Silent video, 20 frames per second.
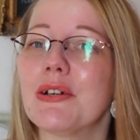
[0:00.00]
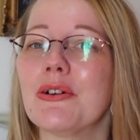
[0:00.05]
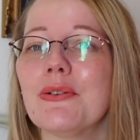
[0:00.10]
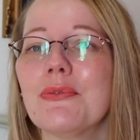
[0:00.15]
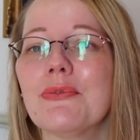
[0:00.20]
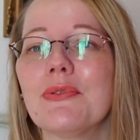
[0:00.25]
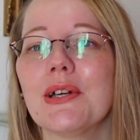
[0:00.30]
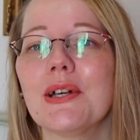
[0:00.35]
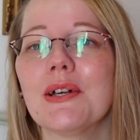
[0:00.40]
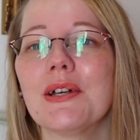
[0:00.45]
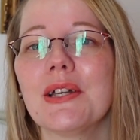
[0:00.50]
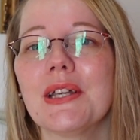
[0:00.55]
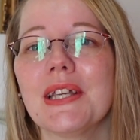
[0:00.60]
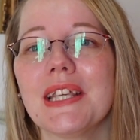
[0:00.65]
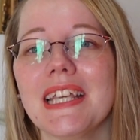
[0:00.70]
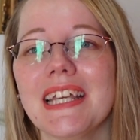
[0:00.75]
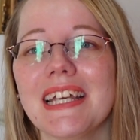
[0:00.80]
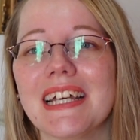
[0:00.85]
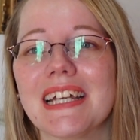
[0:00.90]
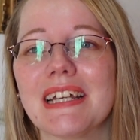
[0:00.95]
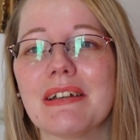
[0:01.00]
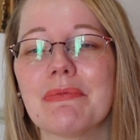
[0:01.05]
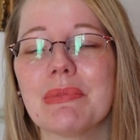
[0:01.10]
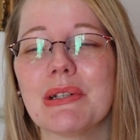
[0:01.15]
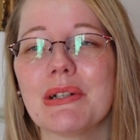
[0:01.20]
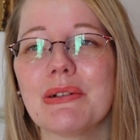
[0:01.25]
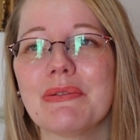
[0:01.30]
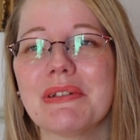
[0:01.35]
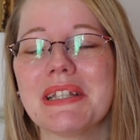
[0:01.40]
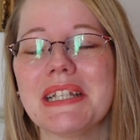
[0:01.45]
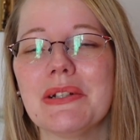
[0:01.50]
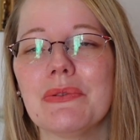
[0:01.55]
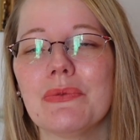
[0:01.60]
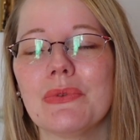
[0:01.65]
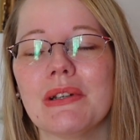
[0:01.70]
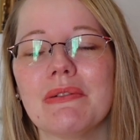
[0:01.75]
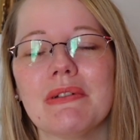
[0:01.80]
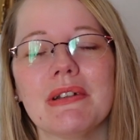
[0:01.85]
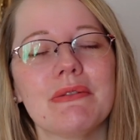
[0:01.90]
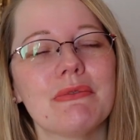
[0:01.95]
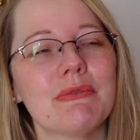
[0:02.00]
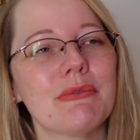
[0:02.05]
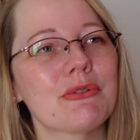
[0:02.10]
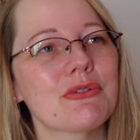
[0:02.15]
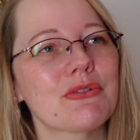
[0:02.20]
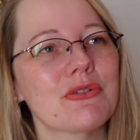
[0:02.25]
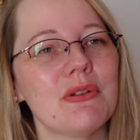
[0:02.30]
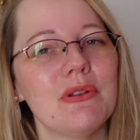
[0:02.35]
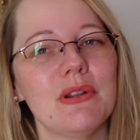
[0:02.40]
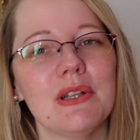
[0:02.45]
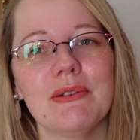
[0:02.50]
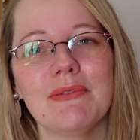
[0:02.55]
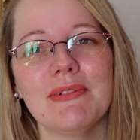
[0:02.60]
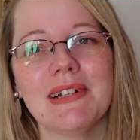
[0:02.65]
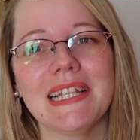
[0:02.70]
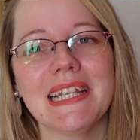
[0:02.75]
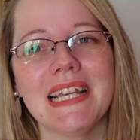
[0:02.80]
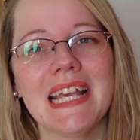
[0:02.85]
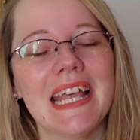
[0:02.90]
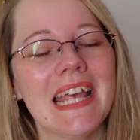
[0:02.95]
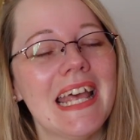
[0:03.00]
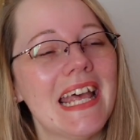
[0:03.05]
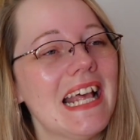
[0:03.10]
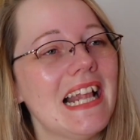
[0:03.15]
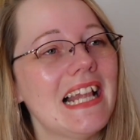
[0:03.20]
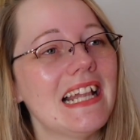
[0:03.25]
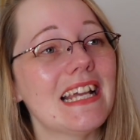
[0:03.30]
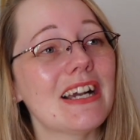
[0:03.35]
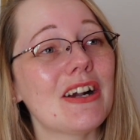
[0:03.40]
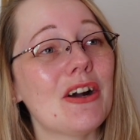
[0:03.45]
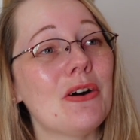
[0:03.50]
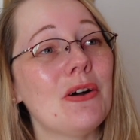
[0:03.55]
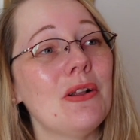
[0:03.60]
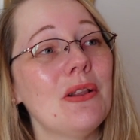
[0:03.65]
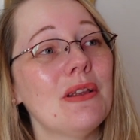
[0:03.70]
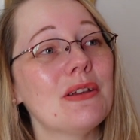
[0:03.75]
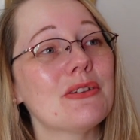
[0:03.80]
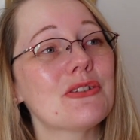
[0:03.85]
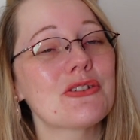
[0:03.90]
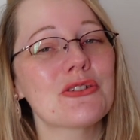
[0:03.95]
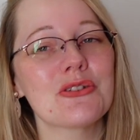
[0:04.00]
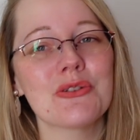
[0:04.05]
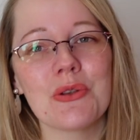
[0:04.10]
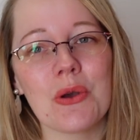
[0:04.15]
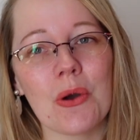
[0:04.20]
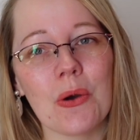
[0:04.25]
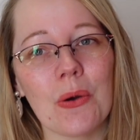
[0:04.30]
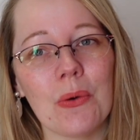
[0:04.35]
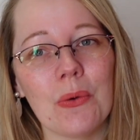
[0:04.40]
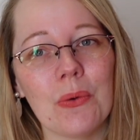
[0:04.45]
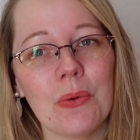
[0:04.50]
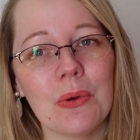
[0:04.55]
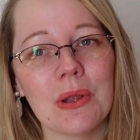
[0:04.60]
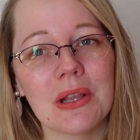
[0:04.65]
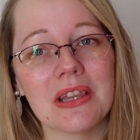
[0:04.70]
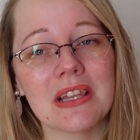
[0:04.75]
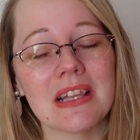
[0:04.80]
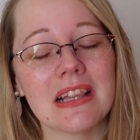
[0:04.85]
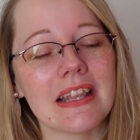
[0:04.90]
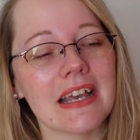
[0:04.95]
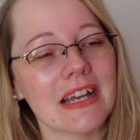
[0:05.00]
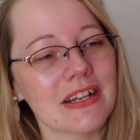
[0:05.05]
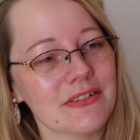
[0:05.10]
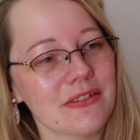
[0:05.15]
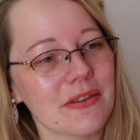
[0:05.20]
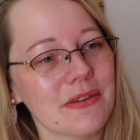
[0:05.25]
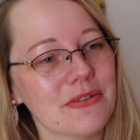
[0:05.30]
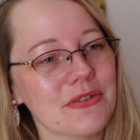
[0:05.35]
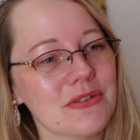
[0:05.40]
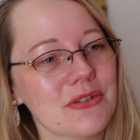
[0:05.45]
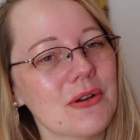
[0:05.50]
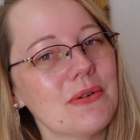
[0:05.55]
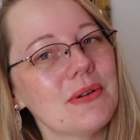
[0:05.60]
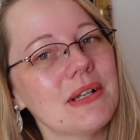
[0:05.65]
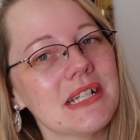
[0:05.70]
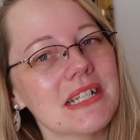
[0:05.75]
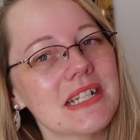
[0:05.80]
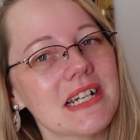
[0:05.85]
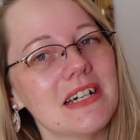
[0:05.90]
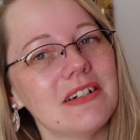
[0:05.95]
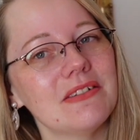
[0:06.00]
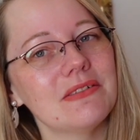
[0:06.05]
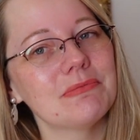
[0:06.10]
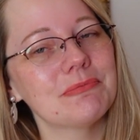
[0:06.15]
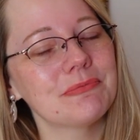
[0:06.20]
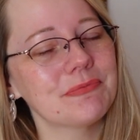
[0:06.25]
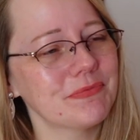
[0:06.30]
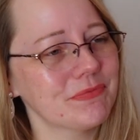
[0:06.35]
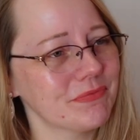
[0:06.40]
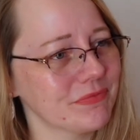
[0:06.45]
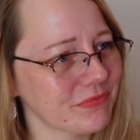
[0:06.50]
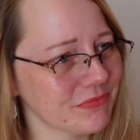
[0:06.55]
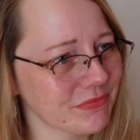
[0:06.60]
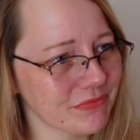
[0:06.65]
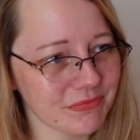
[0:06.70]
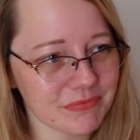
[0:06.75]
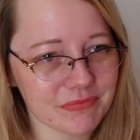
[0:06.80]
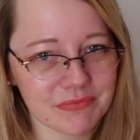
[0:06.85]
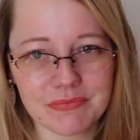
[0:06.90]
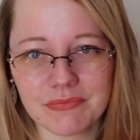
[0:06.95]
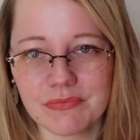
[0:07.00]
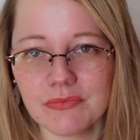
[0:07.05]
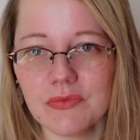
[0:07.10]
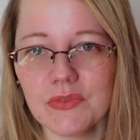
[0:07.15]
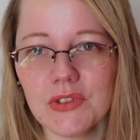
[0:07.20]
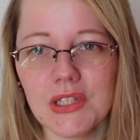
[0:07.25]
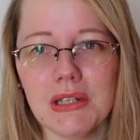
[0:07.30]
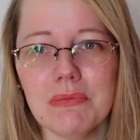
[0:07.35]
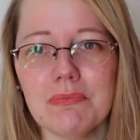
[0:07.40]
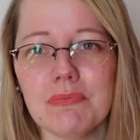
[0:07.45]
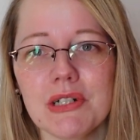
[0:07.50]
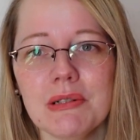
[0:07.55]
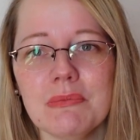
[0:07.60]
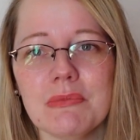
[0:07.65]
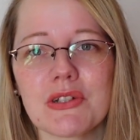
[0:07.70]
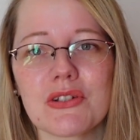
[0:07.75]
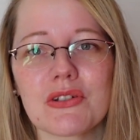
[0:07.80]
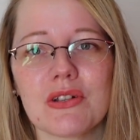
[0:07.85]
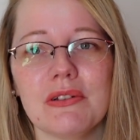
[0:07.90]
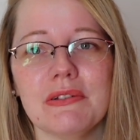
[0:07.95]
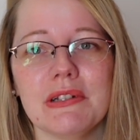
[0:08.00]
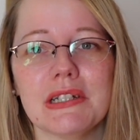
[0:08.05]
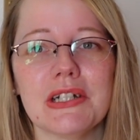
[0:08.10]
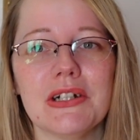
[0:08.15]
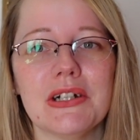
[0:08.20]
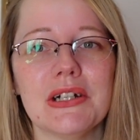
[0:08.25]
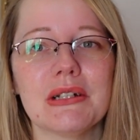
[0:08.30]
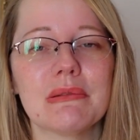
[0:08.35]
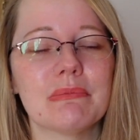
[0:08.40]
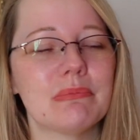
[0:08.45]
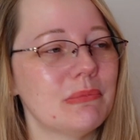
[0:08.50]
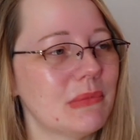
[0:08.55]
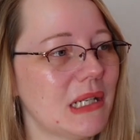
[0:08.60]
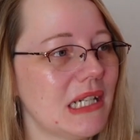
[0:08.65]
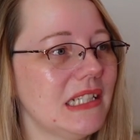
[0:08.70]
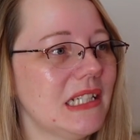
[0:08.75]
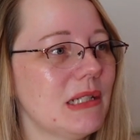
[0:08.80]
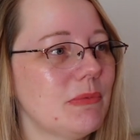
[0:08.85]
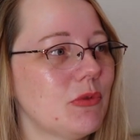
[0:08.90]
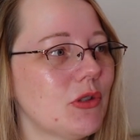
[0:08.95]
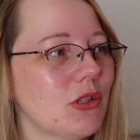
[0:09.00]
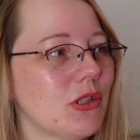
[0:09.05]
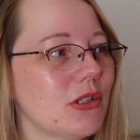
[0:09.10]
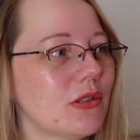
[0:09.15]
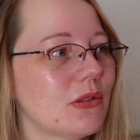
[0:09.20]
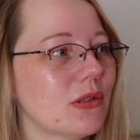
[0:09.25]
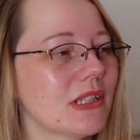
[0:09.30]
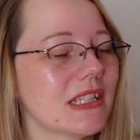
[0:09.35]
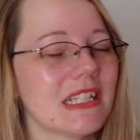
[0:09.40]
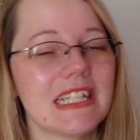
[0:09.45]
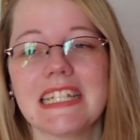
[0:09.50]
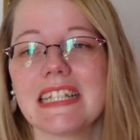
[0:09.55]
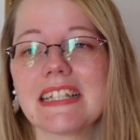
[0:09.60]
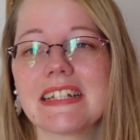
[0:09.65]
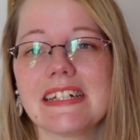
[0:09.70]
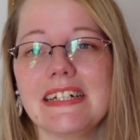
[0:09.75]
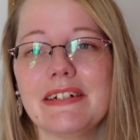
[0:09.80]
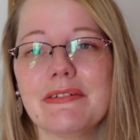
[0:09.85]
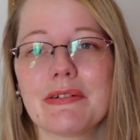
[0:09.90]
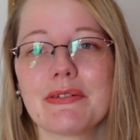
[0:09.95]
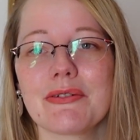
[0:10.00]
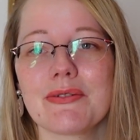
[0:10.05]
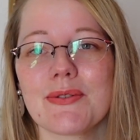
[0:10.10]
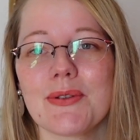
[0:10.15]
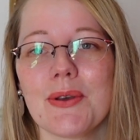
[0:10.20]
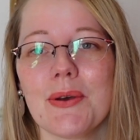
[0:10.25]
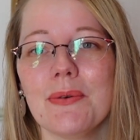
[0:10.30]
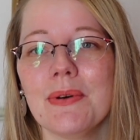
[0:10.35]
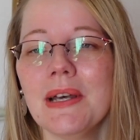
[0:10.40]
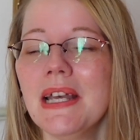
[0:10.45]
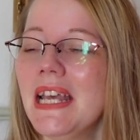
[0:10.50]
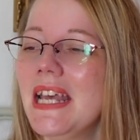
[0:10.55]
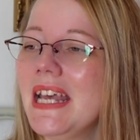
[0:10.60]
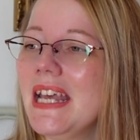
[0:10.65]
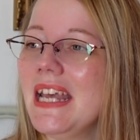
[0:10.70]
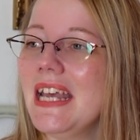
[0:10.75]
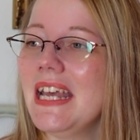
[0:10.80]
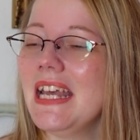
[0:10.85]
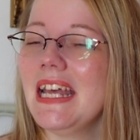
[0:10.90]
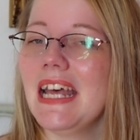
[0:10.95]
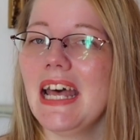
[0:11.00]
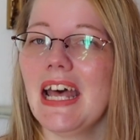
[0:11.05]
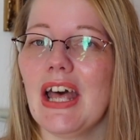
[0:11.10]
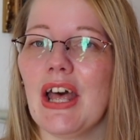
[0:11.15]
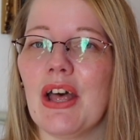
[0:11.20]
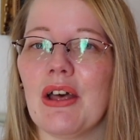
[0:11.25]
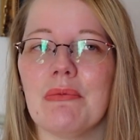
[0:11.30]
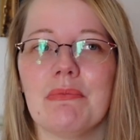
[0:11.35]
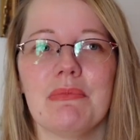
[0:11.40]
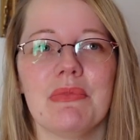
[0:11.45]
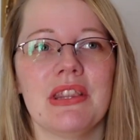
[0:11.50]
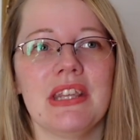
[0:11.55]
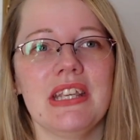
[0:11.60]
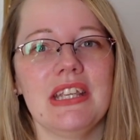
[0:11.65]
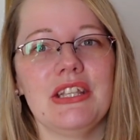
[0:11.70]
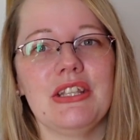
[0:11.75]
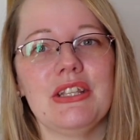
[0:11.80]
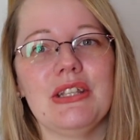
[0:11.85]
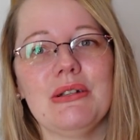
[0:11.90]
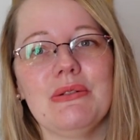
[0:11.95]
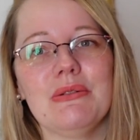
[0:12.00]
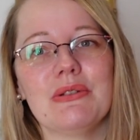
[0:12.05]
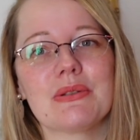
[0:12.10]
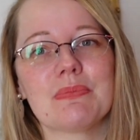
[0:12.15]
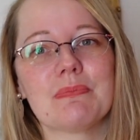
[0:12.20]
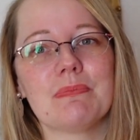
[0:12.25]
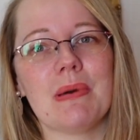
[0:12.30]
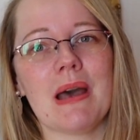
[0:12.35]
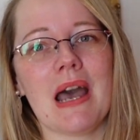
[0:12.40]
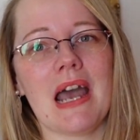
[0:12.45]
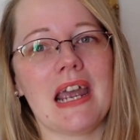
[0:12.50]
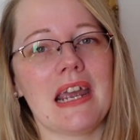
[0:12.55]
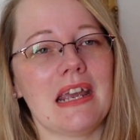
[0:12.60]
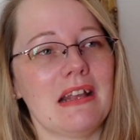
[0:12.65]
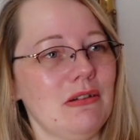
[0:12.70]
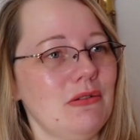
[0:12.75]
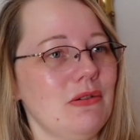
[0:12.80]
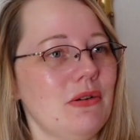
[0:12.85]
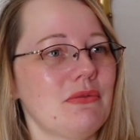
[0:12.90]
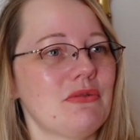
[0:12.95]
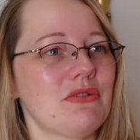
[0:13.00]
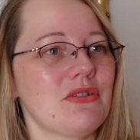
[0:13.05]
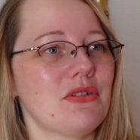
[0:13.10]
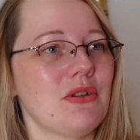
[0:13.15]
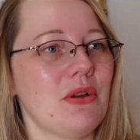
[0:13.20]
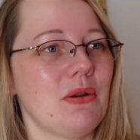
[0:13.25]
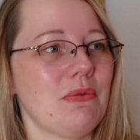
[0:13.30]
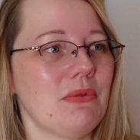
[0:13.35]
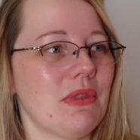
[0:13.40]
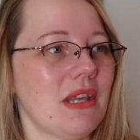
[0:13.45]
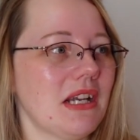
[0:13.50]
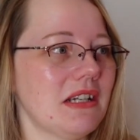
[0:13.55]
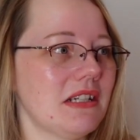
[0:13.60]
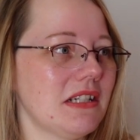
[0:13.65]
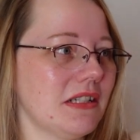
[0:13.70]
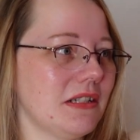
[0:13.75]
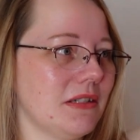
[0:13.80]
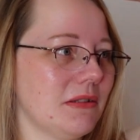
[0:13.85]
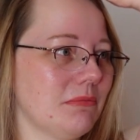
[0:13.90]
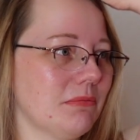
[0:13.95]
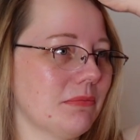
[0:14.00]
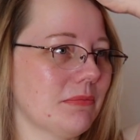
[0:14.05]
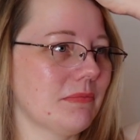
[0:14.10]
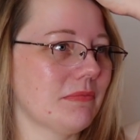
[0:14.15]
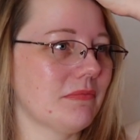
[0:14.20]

of a heat wave. It was so lovely. Like all the snow, the last of the snow in town, pretty much all it gone. My neighborhood is clear of snow. The huge pile of snow that was